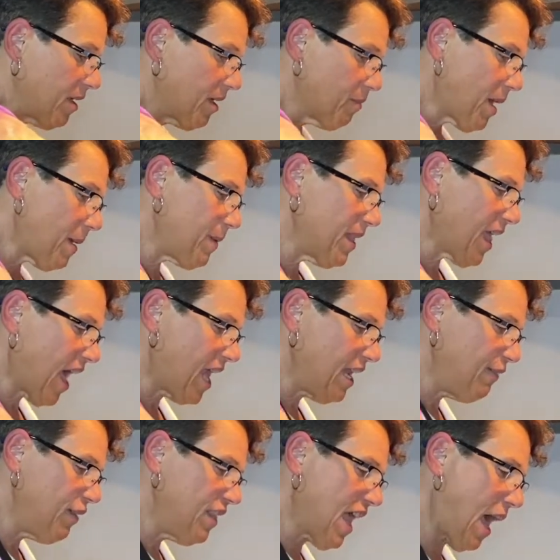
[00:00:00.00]
Maybe not
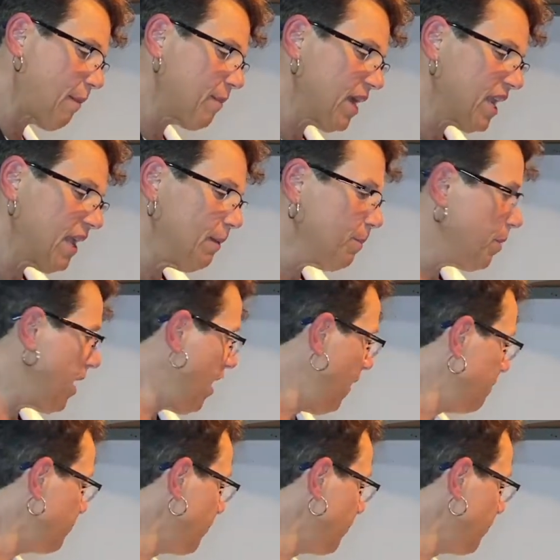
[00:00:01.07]
even that many, but